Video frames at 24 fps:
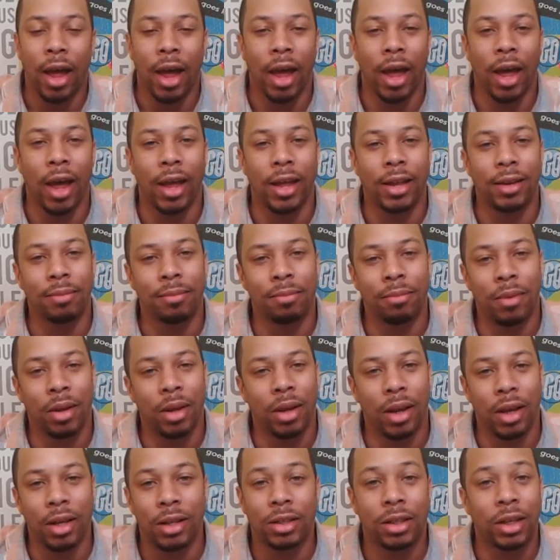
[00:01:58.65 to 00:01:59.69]
and
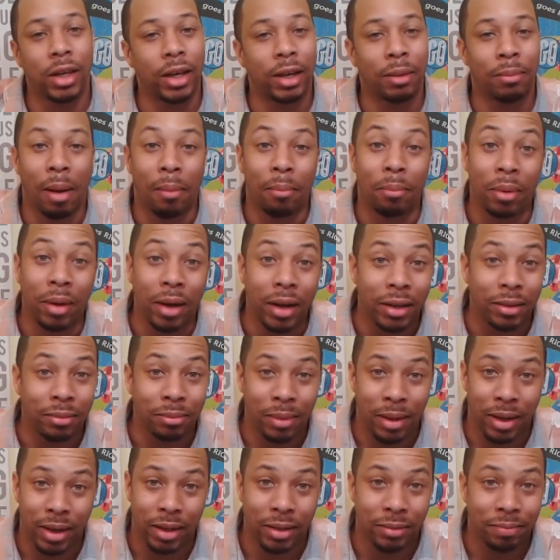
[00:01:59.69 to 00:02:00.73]
it's kicking my
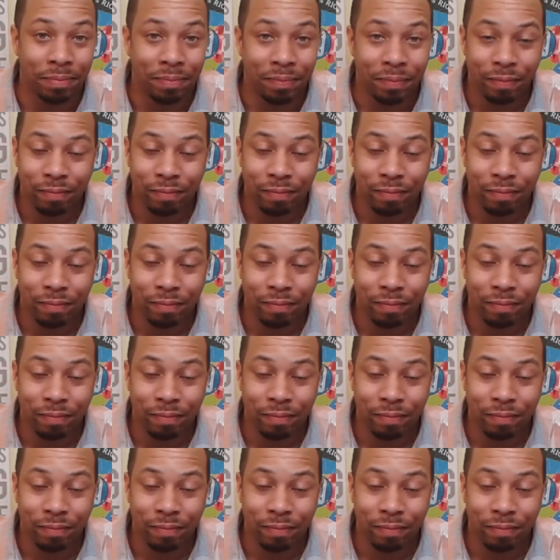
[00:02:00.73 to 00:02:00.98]
butt, man.